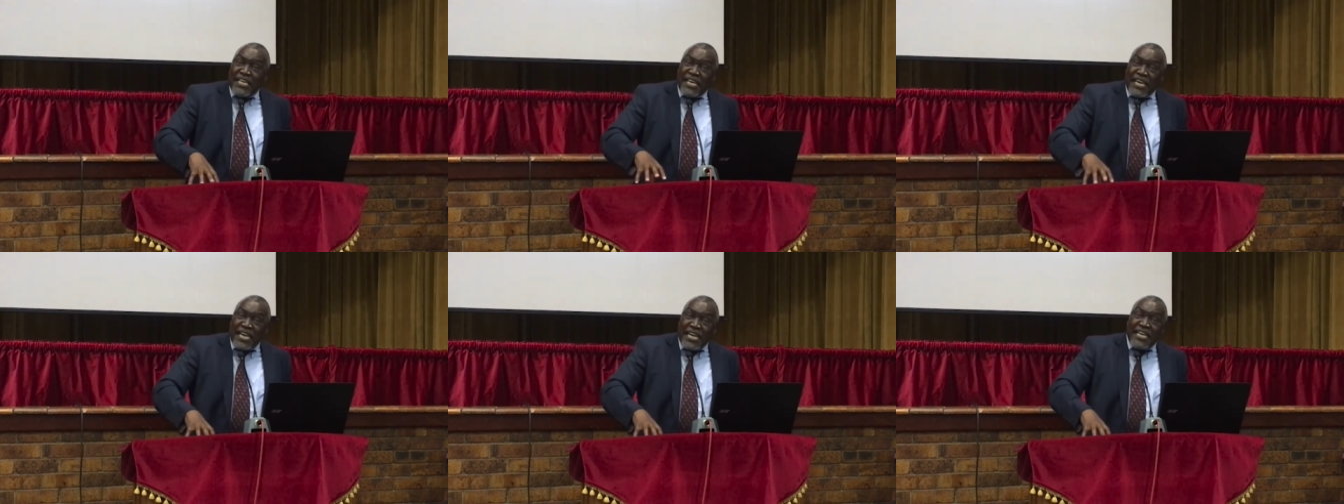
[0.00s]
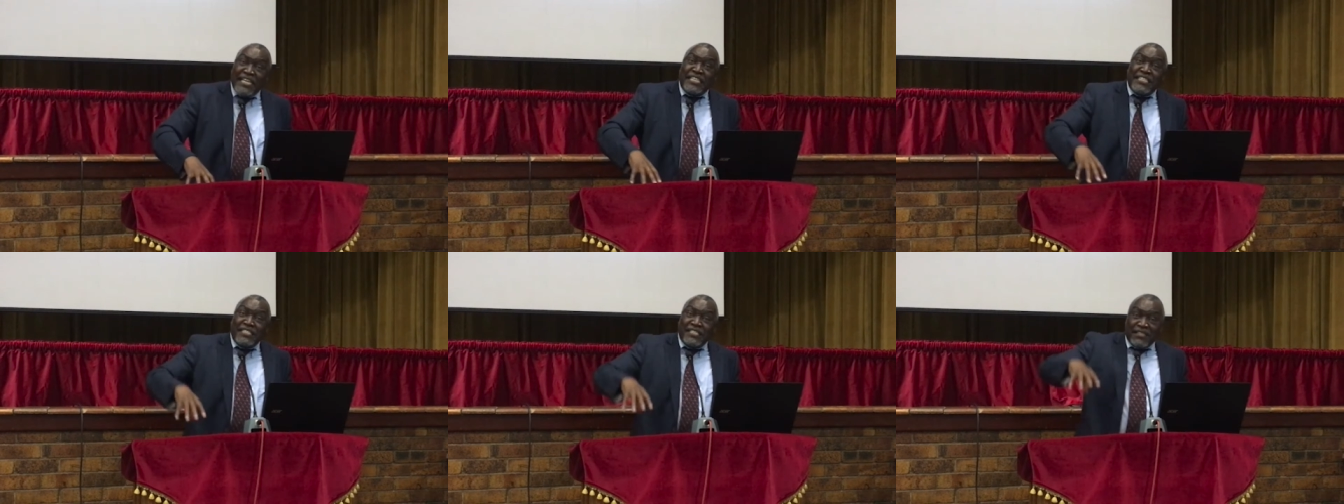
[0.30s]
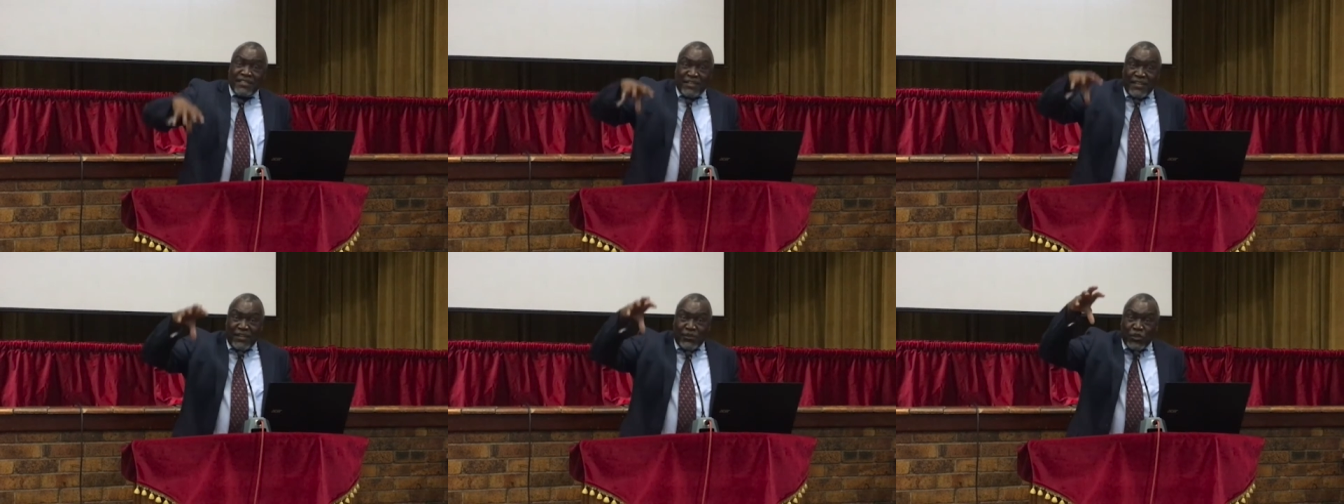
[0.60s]

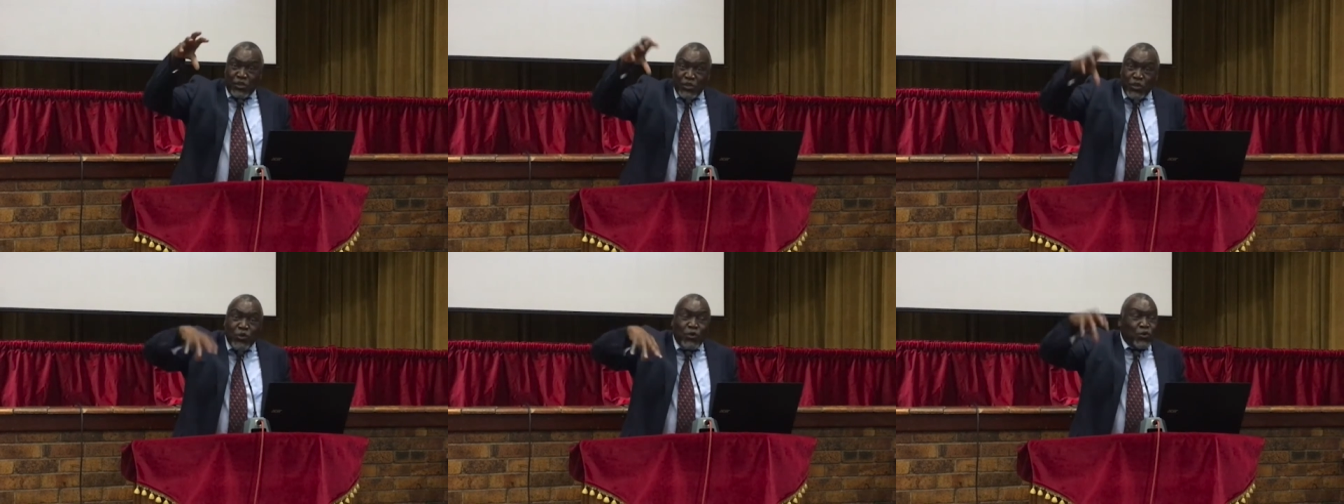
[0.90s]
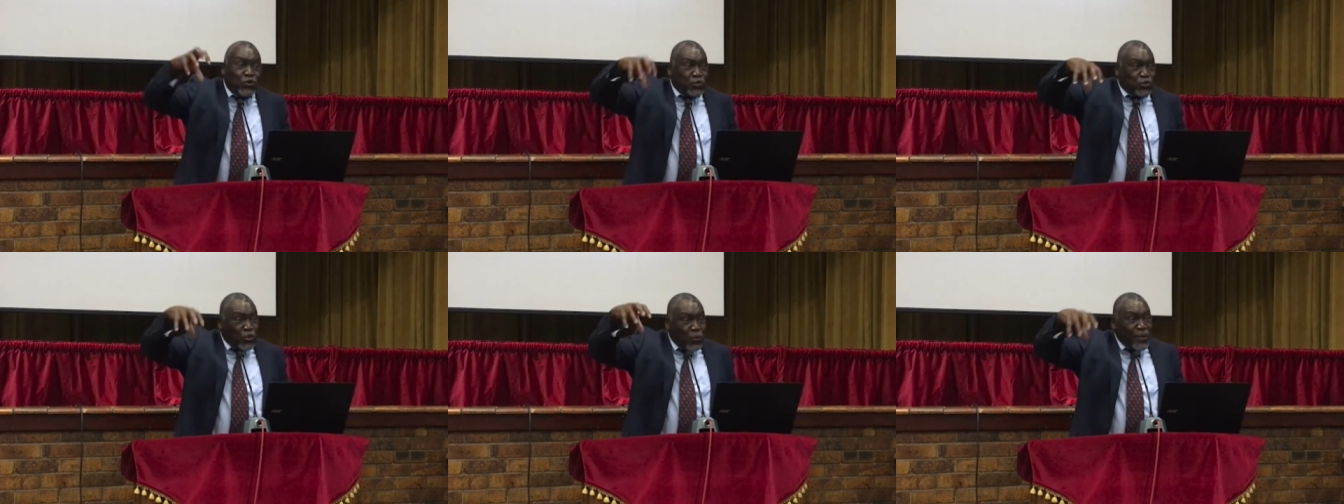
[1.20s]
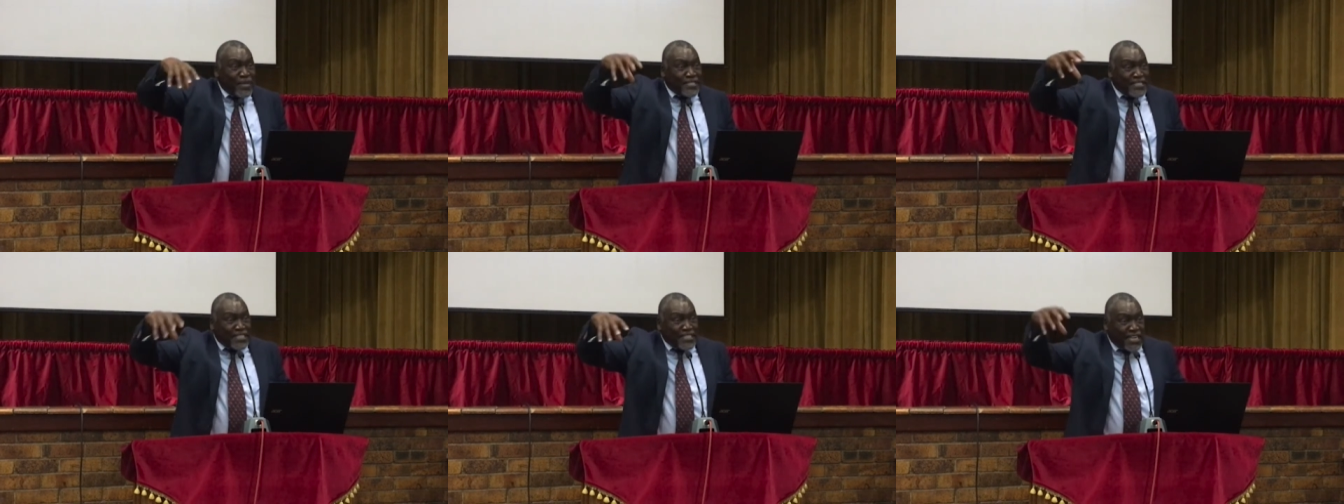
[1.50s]
in you
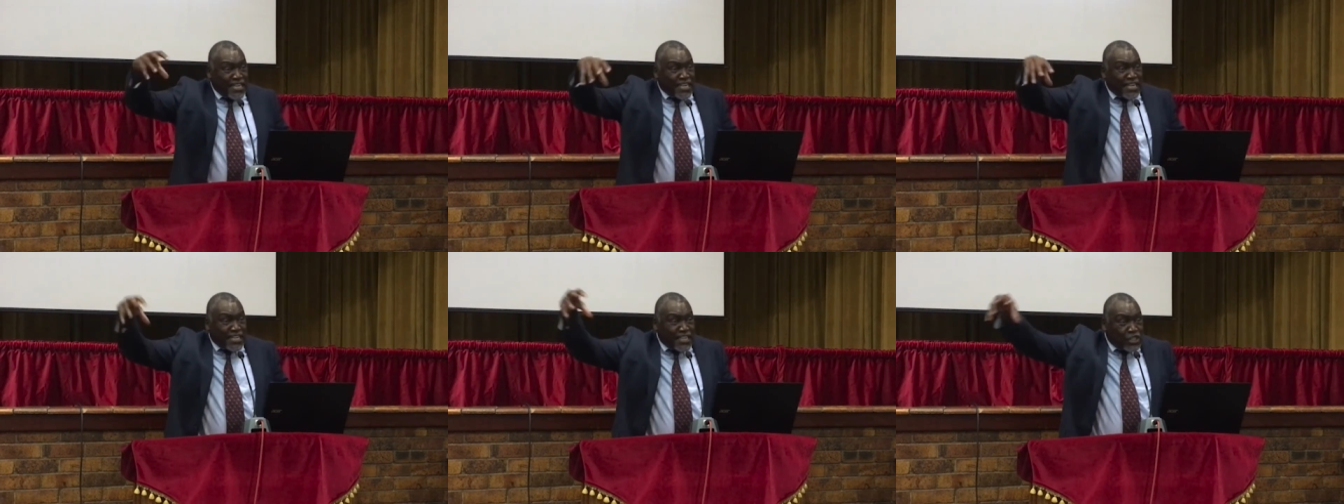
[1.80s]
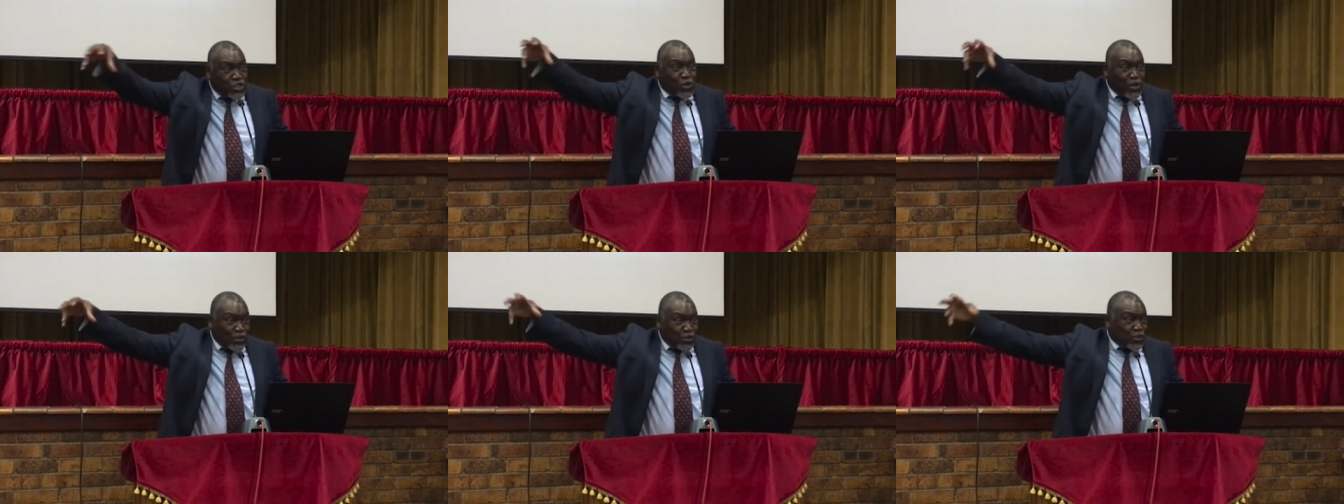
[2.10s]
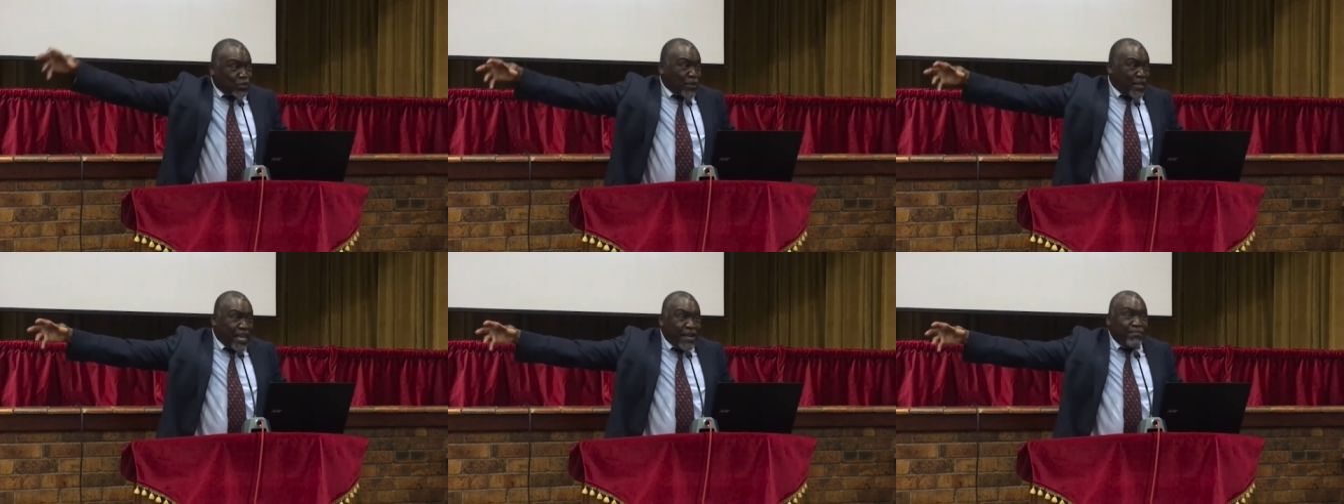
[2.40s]
doing certain
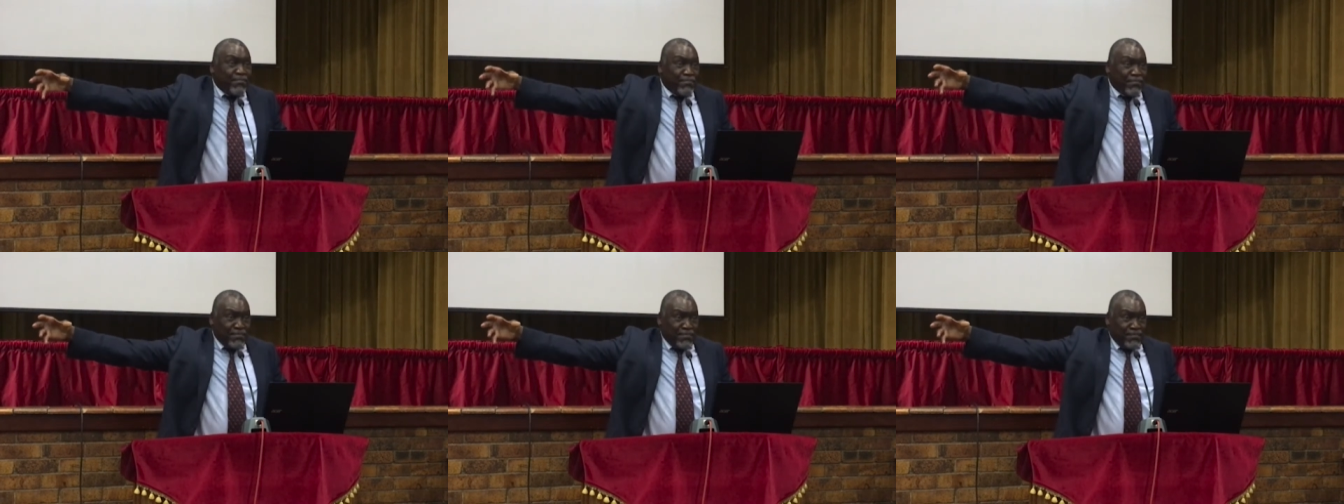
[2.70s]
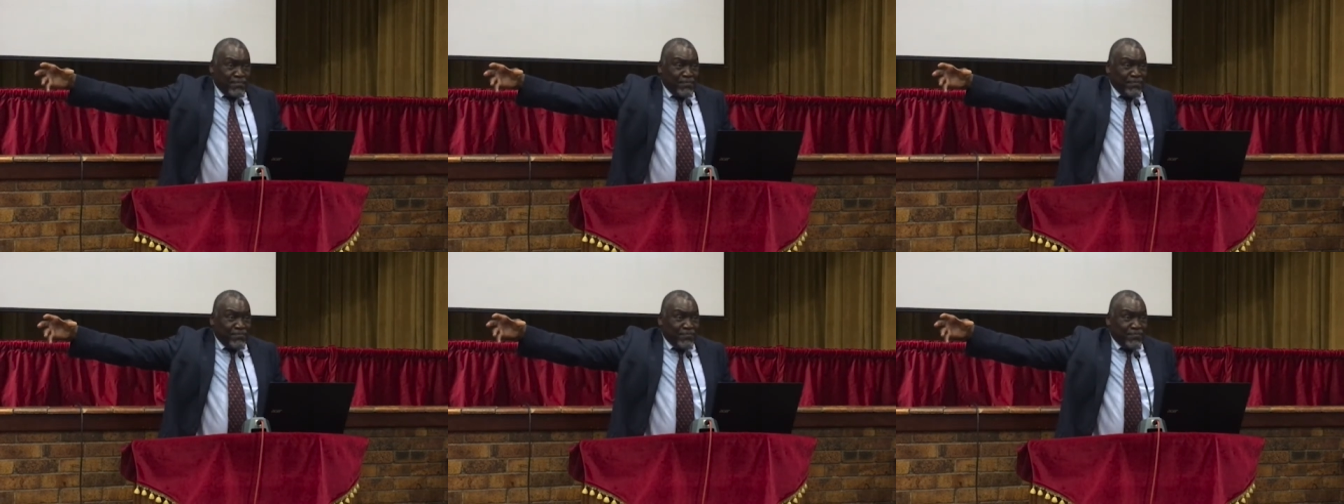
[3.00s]
rituals to Him,